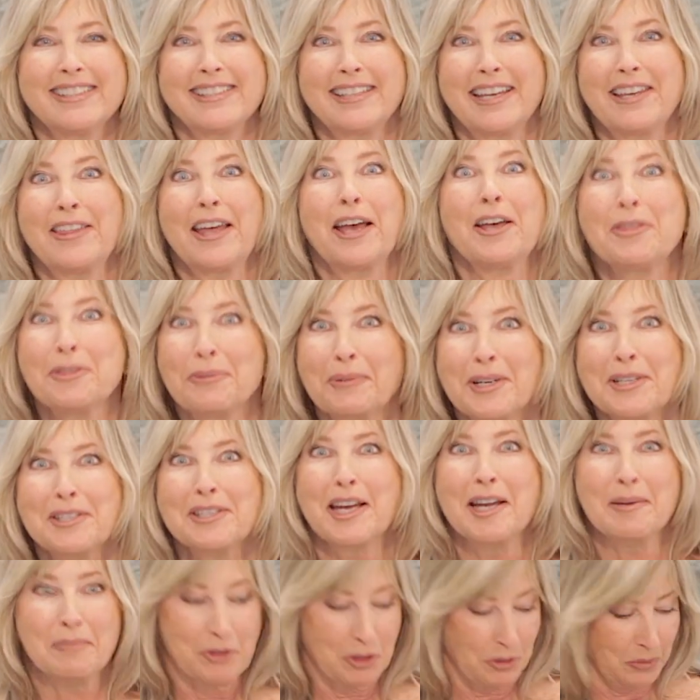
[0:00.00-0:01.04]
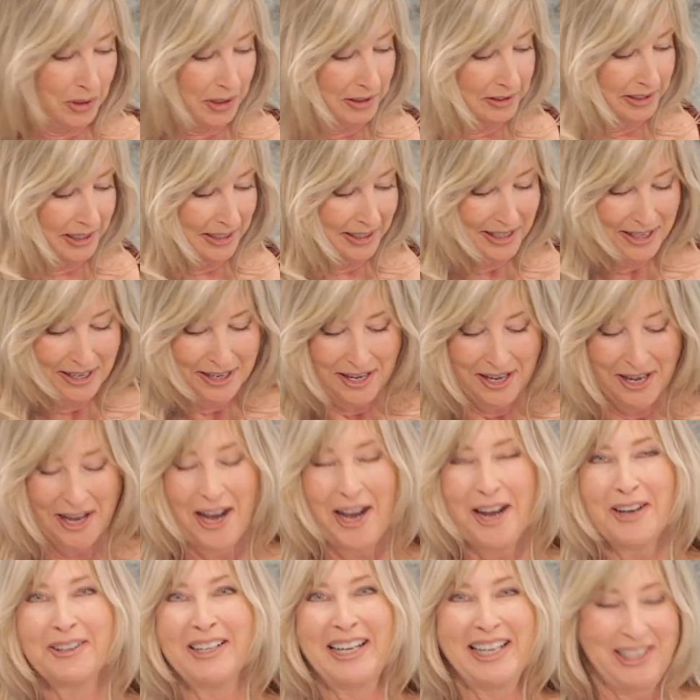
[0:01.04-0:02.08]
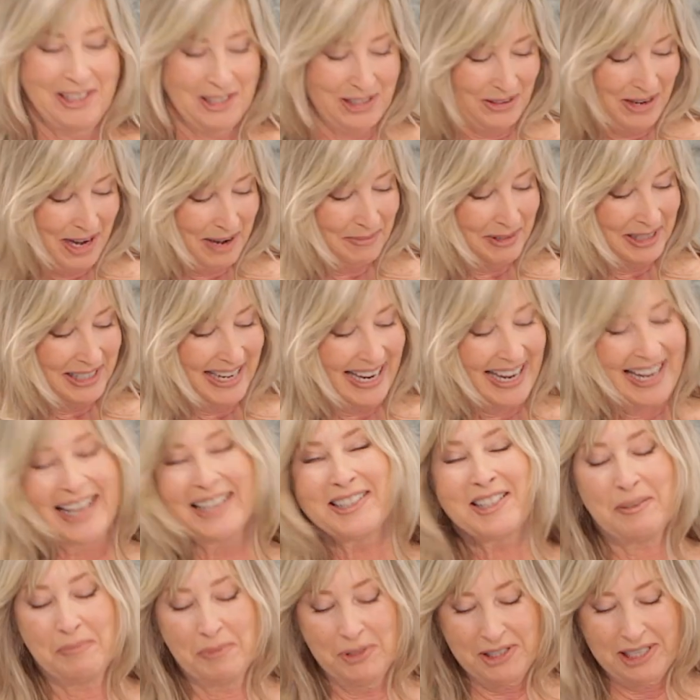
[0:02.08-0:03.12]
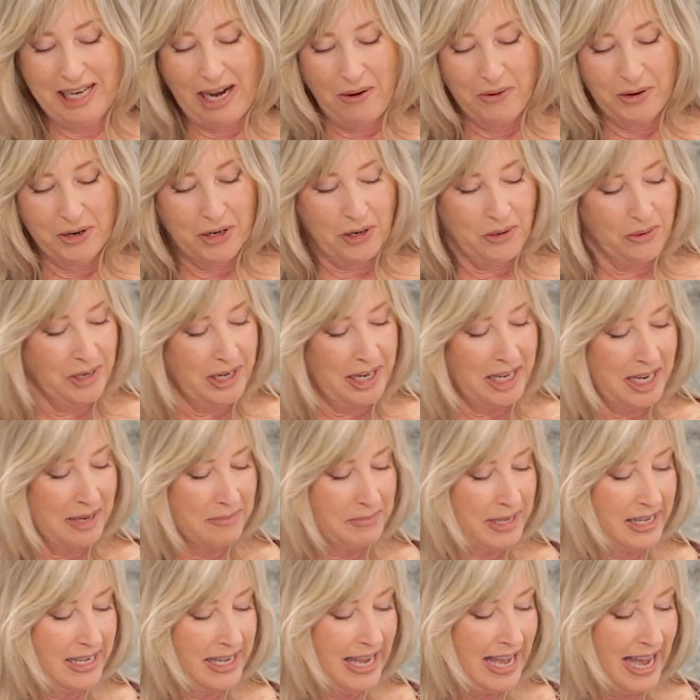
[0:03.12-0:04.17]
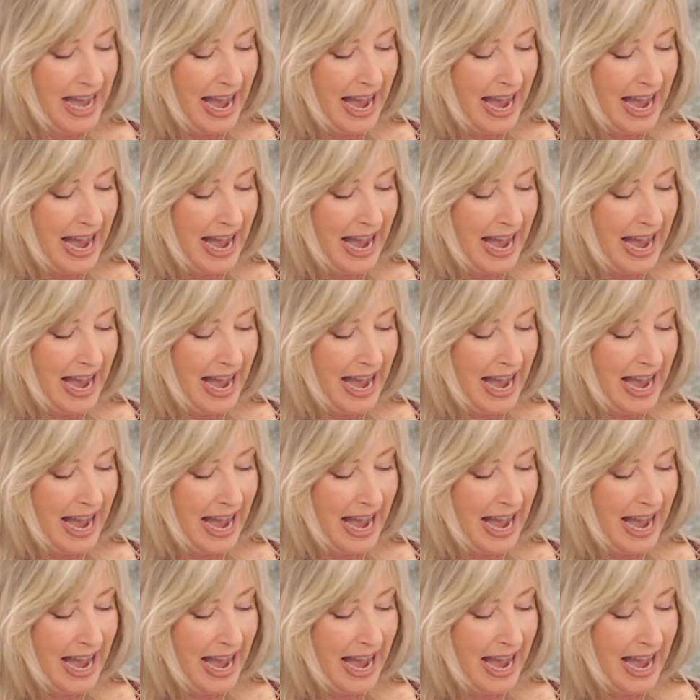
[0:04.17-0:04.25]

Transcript: Say that 3 times quickly. All right, so I'm going to add some sour cream.